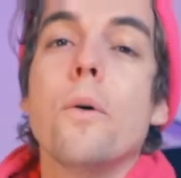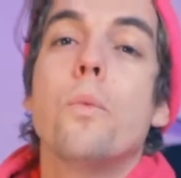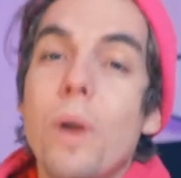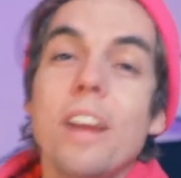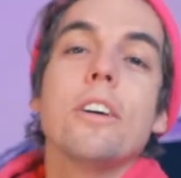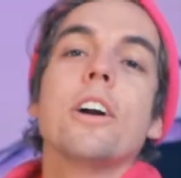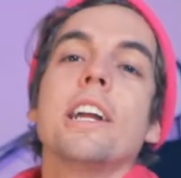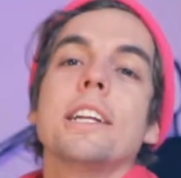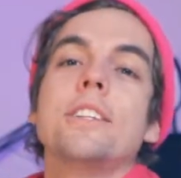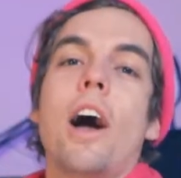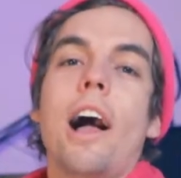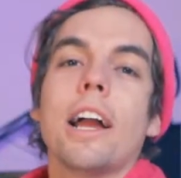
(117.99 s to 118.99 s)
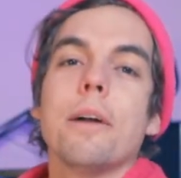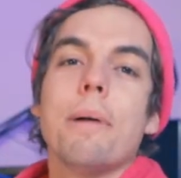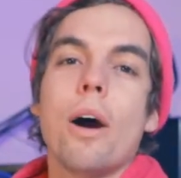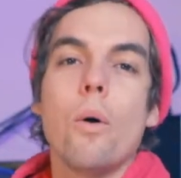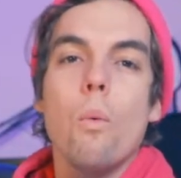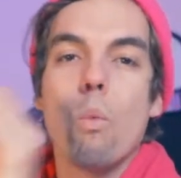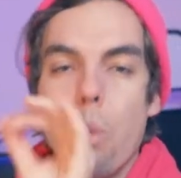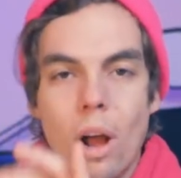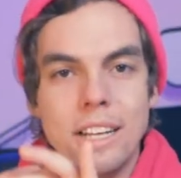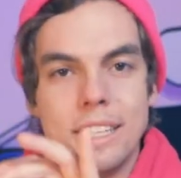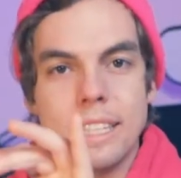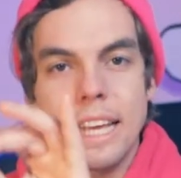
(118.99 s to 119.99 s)
we are gonna talk about
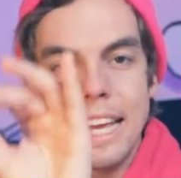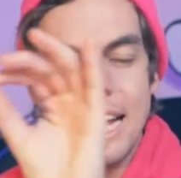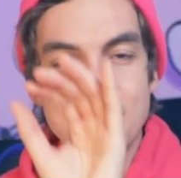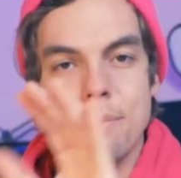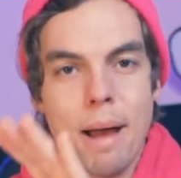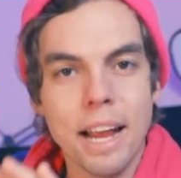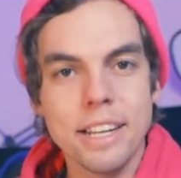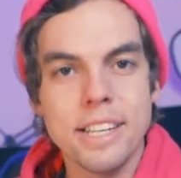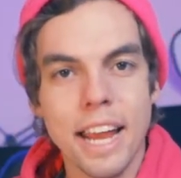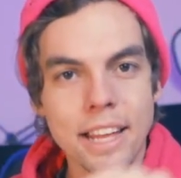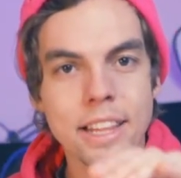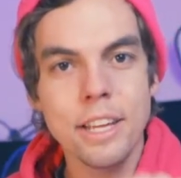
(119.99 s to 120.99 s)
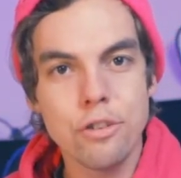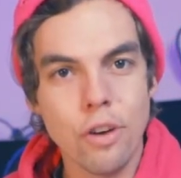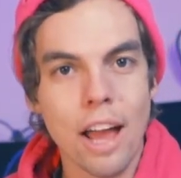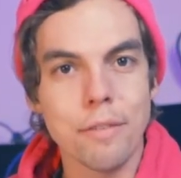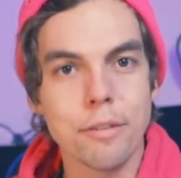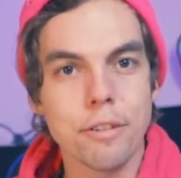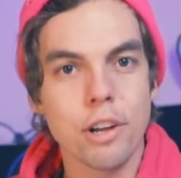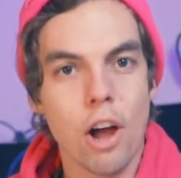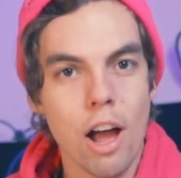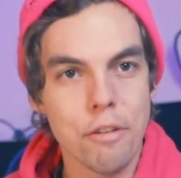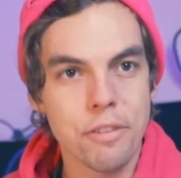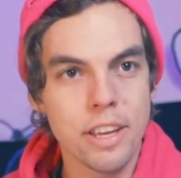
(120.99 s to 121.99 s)
what is my daily driver for
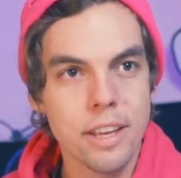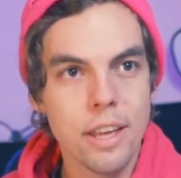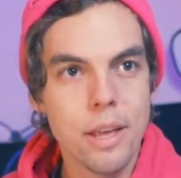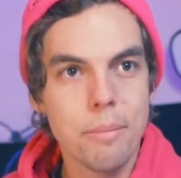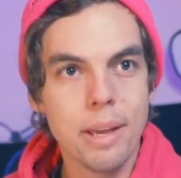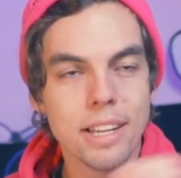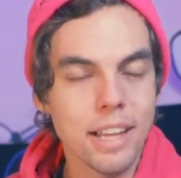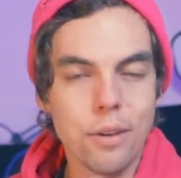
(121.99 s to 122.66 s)
coffee, because I